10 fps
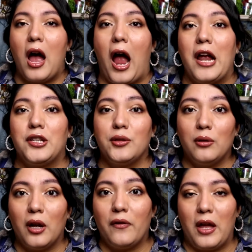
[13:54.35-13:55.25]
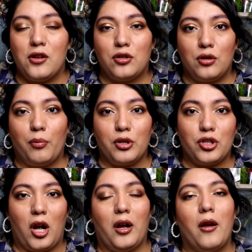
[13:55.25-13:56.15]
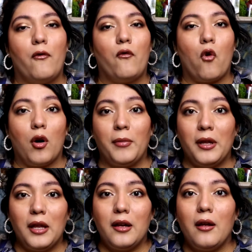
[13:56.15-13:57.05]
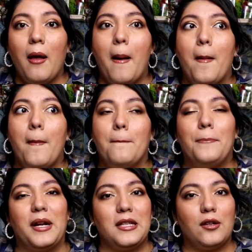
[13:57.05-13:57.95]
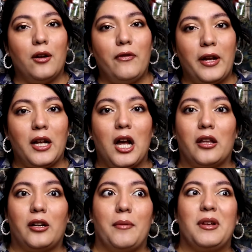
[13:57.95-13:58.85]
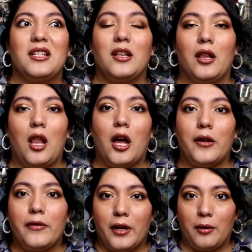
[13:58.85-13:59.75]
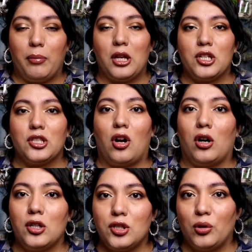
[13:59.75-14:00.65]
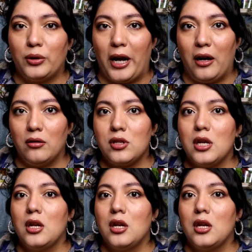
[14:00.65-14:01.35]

I do love that Super Shock formula, but until I find a color, and because a lot of their blushes are sold out,